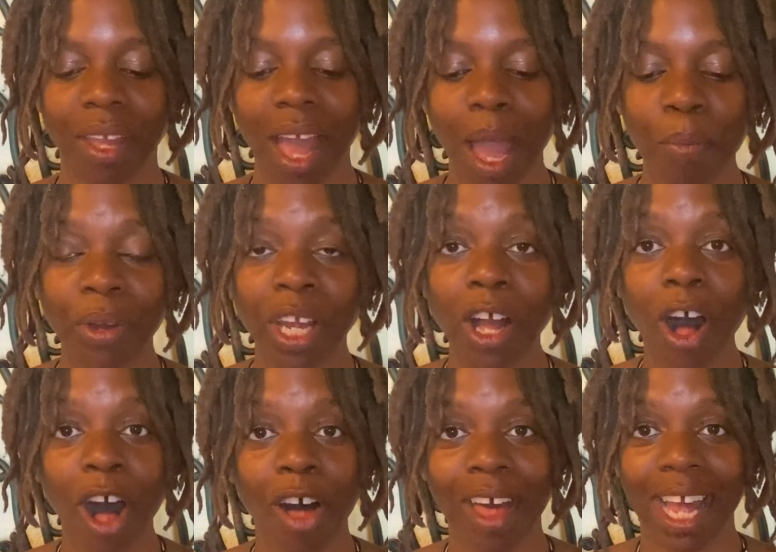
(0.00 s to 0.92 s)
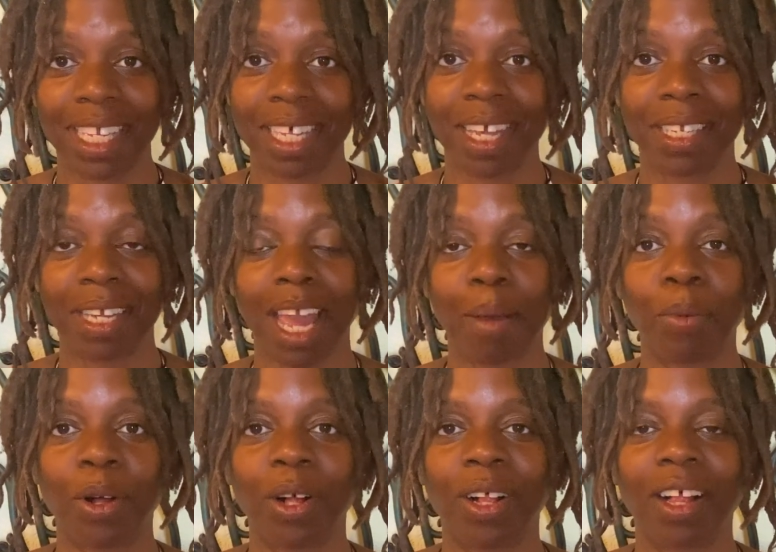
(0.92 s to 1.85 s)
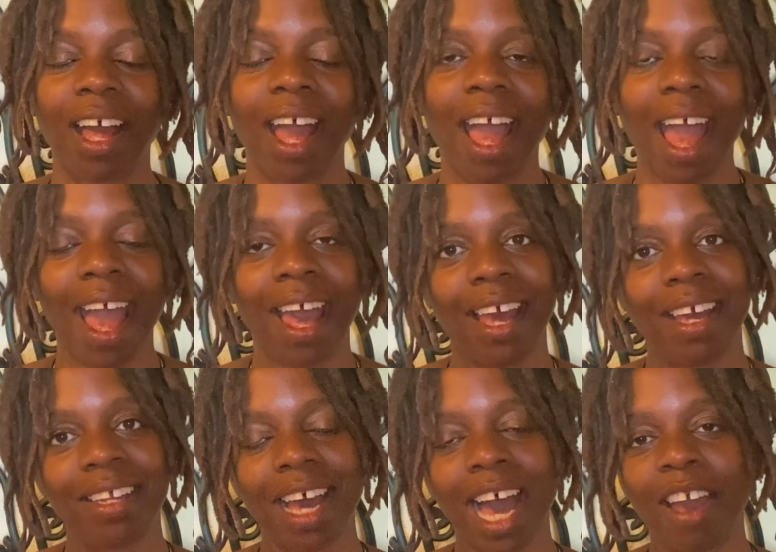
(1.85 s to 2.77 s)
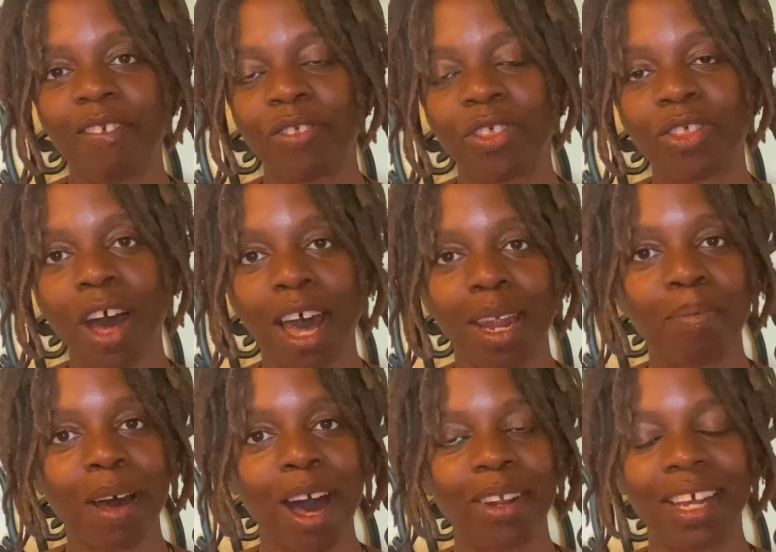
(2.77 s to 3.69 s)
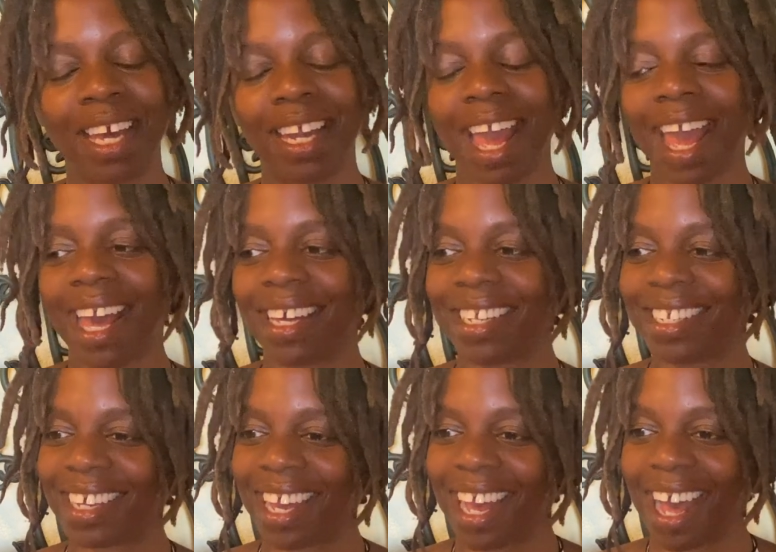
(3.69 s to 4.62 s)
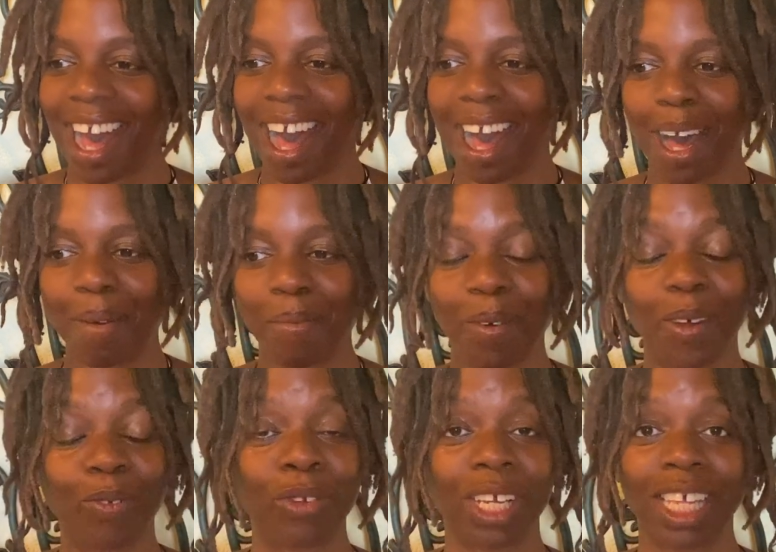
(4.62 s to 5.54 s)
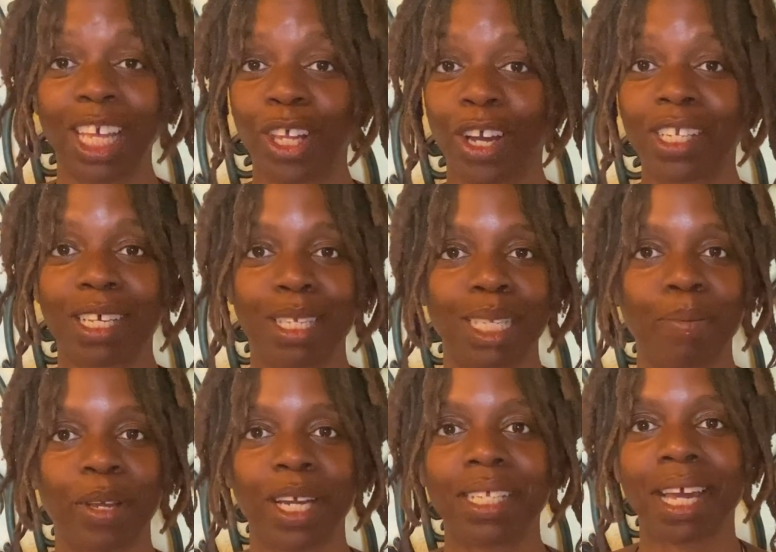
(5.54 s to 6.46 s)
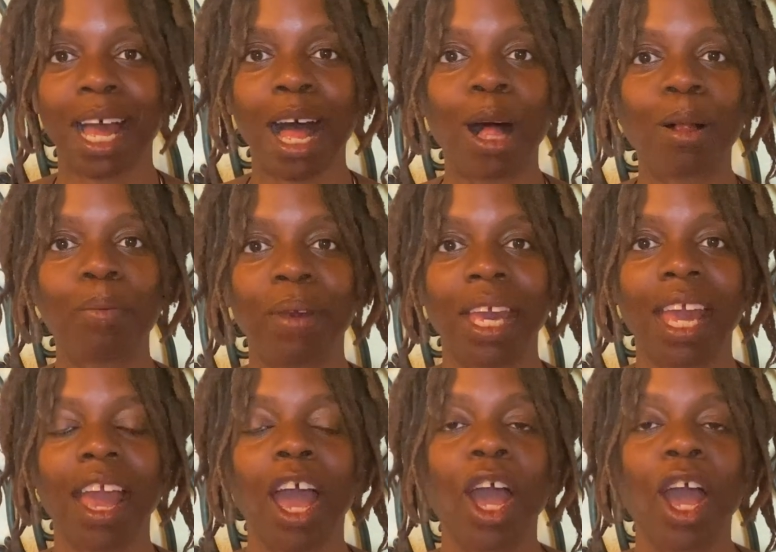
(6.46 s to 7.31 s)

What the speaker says: I bring all that to the table, and I've thought about it and really looked to spirit to help me